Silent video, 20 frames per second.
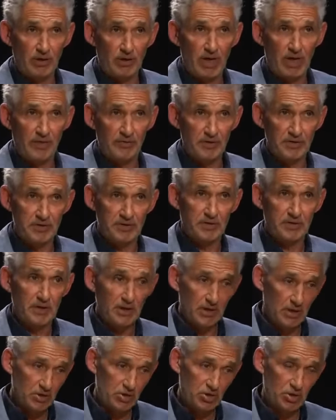others
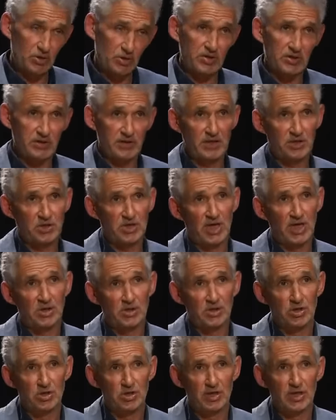right. due to these
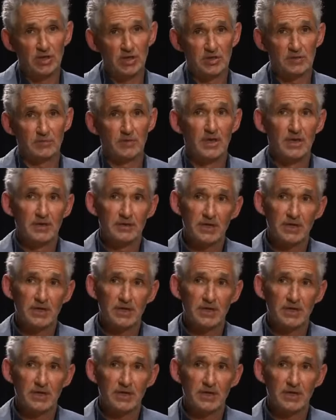change in genes.